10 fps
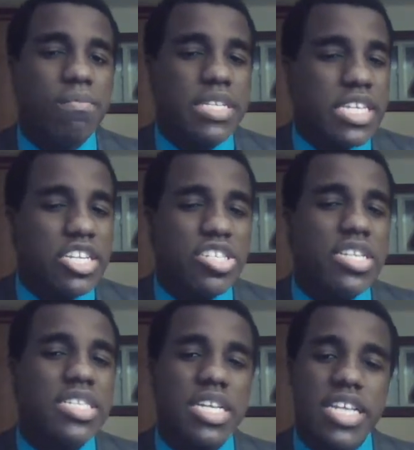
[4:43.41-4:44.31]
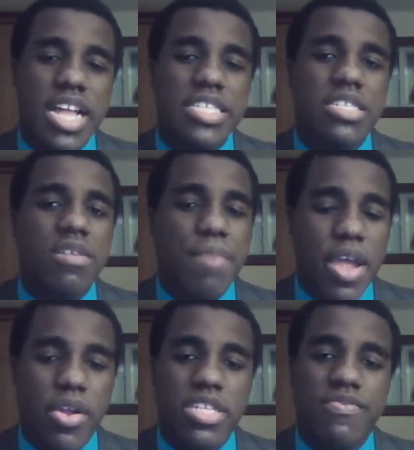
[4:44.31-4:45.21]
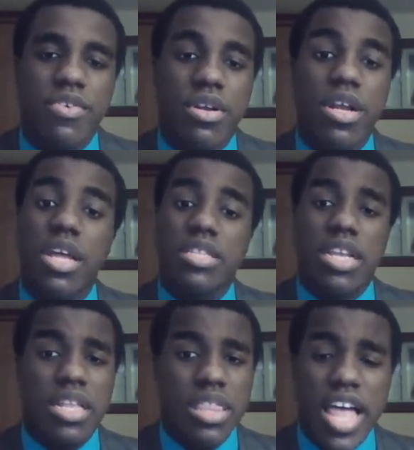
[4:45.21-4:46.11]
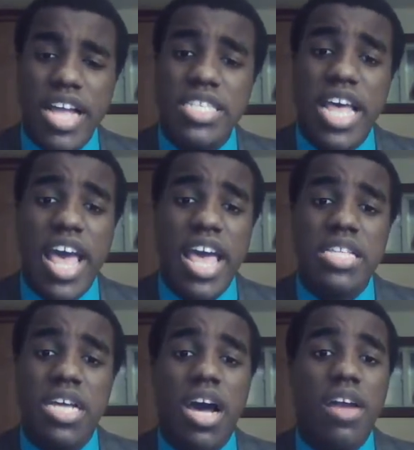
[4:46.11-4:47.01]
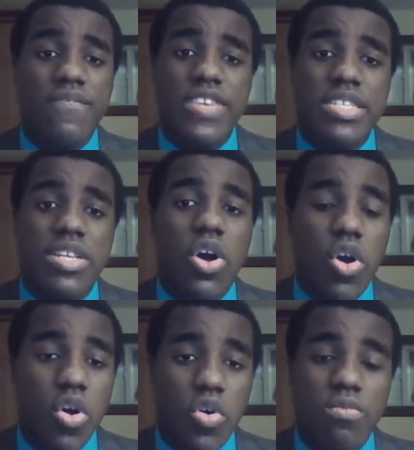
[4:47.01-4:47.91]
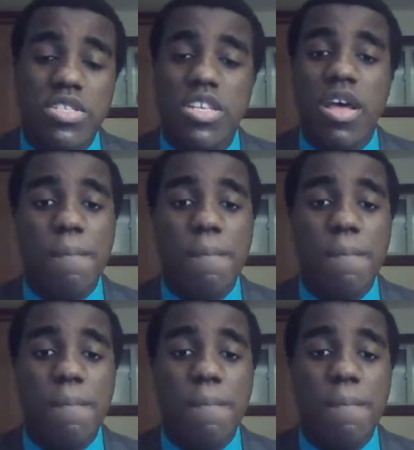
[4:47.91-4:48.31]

petitions against the parents for neglect and unfit homes,